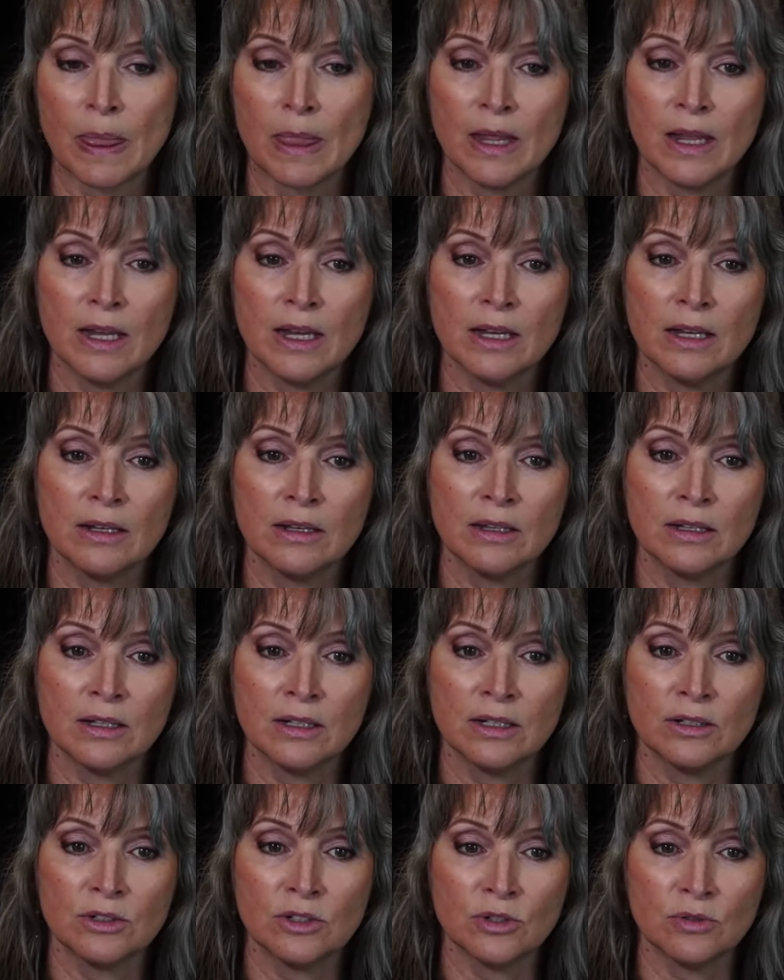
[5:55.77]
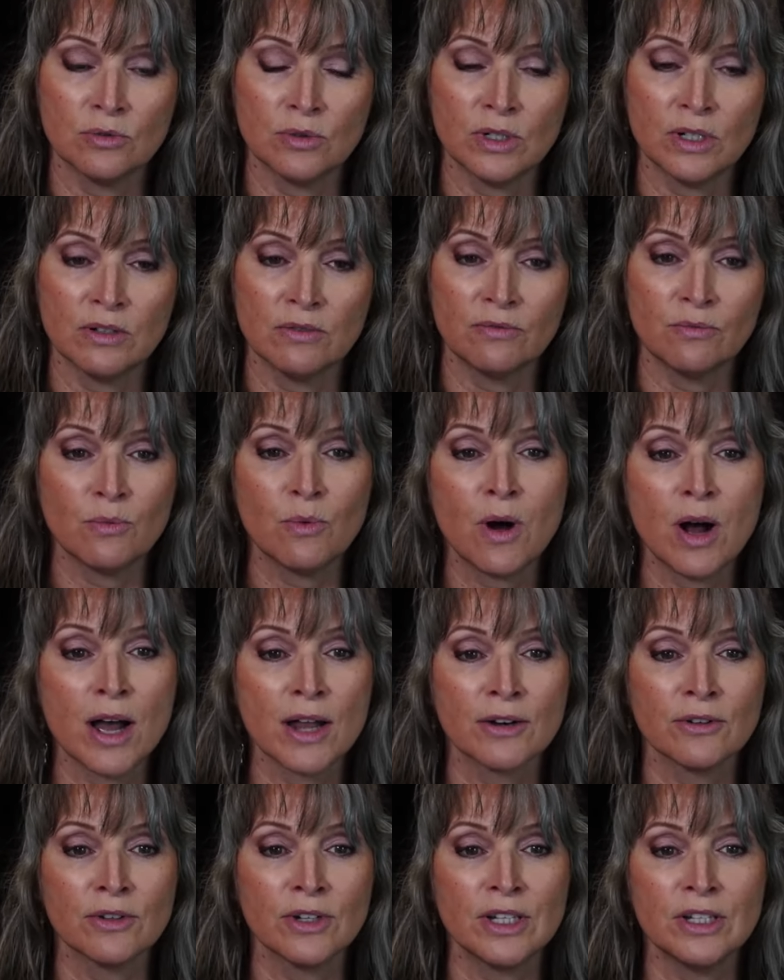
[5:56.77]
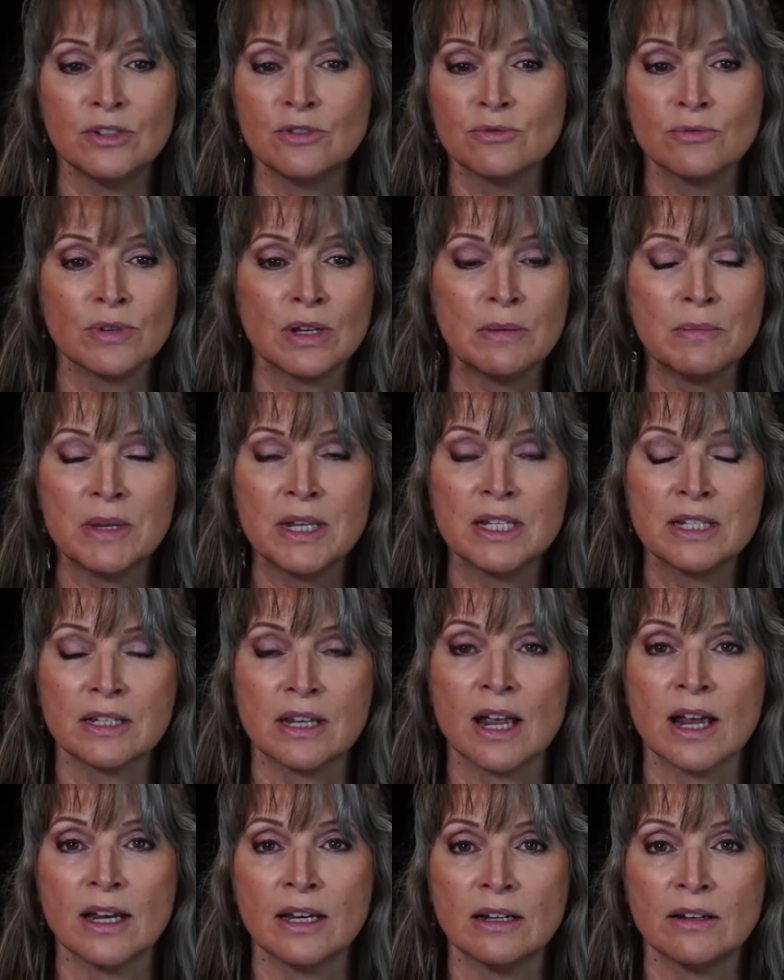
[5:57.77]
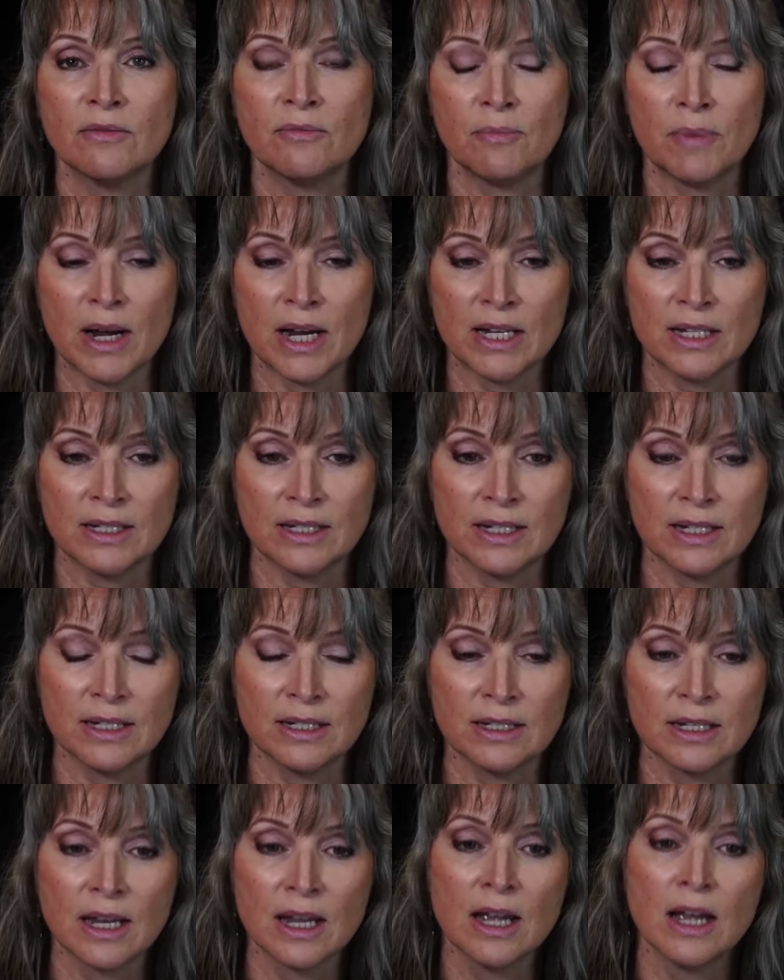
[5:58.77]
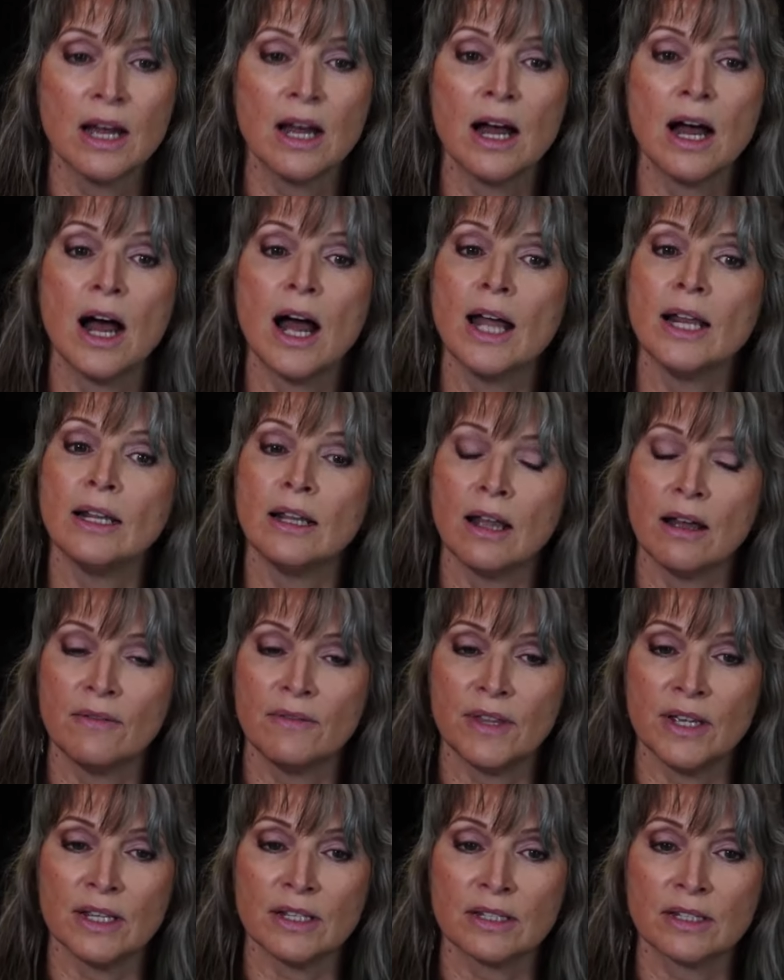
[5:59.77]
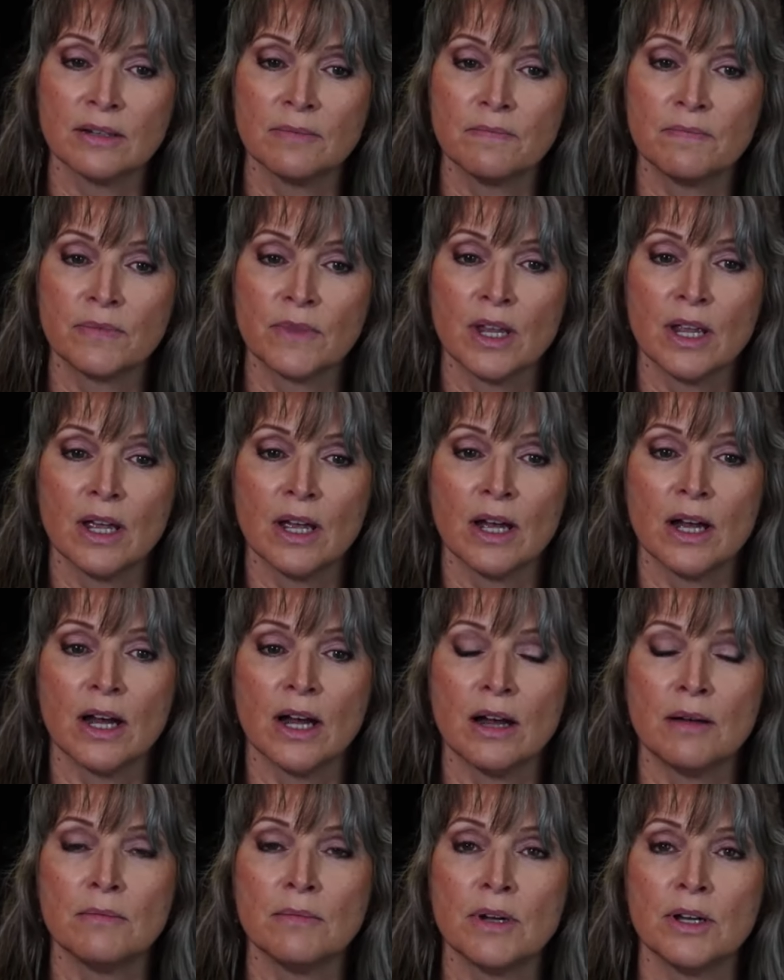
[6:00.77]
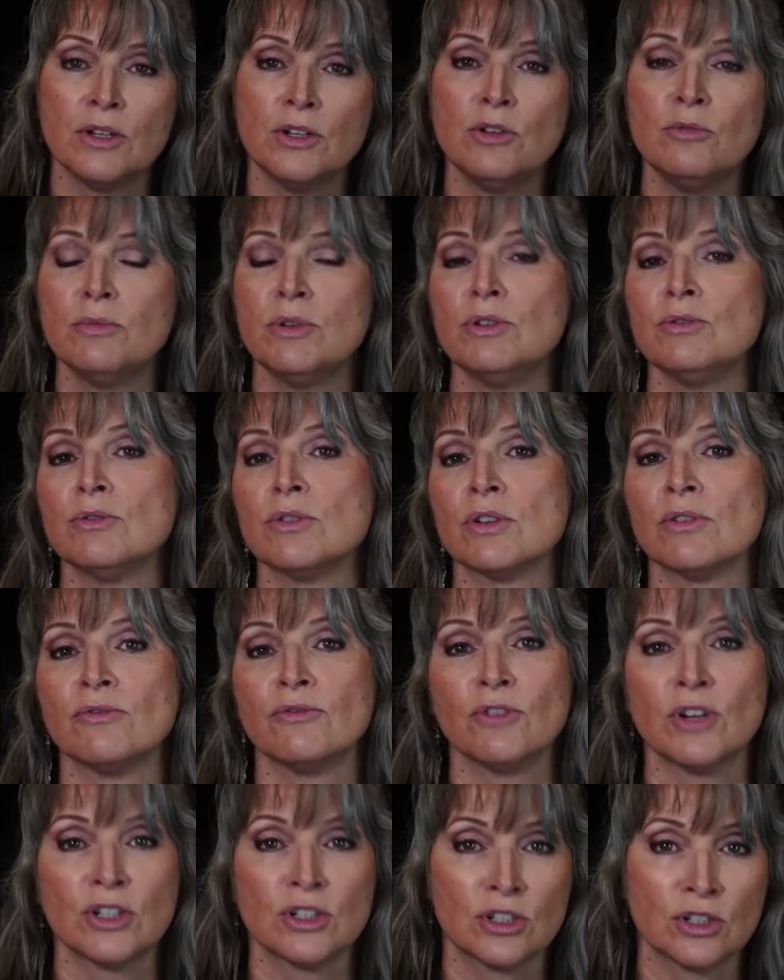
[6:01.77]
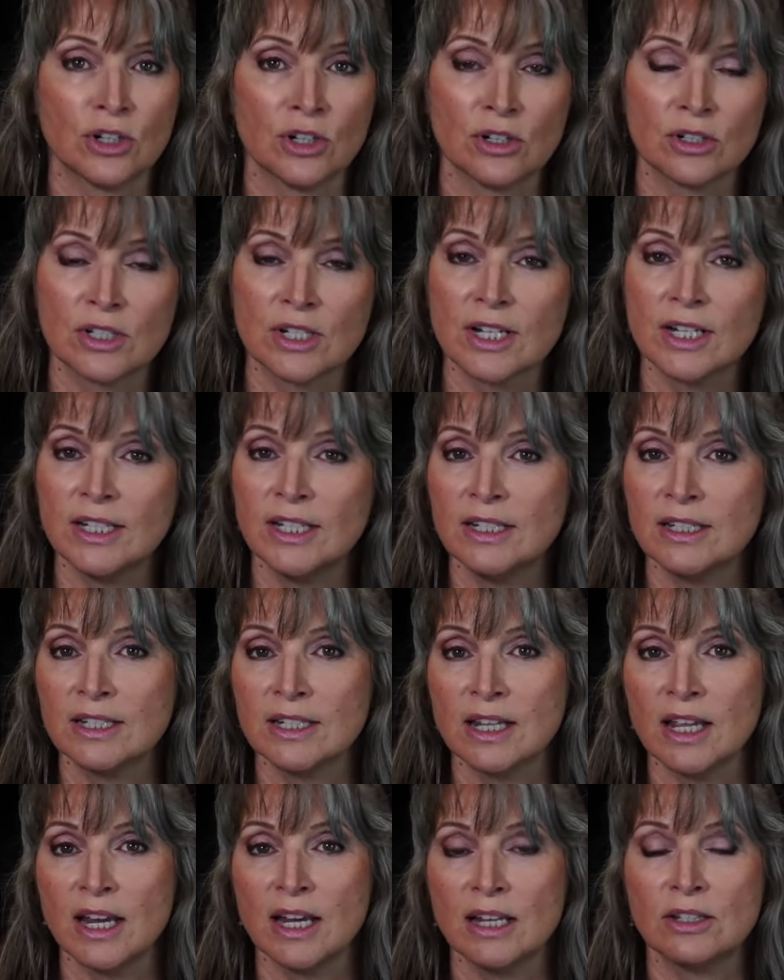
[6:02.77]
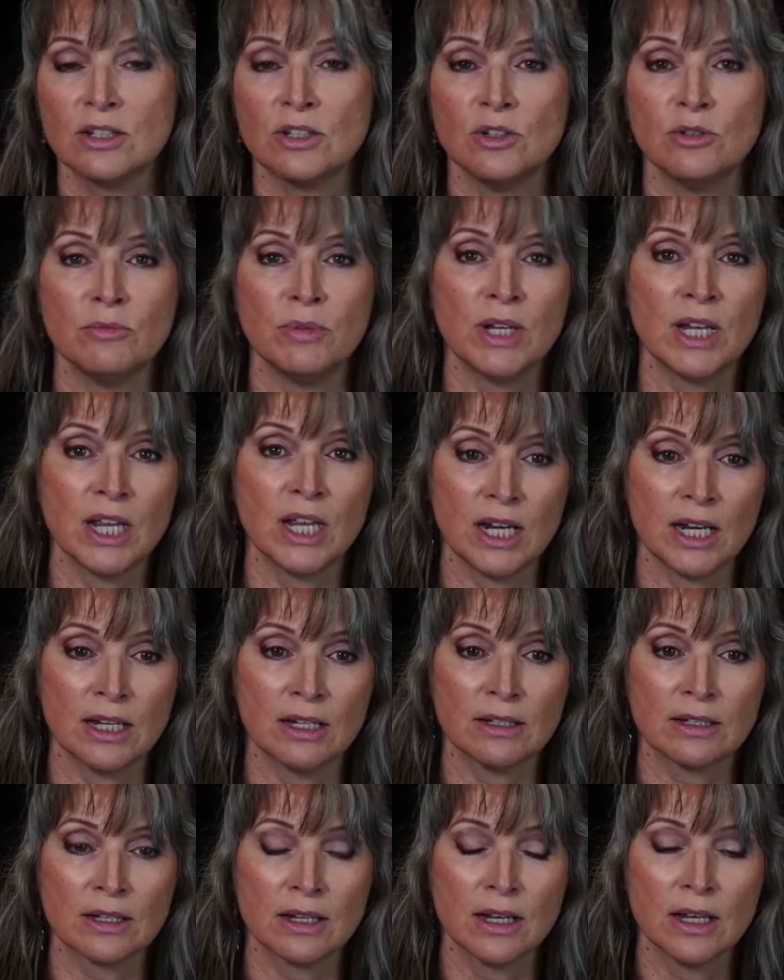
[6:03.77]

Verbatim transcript: in the intuitive, watery, dreamy sign of Pisces. I love this. Um, new moons are fresh starts, clean slates, new beginnings.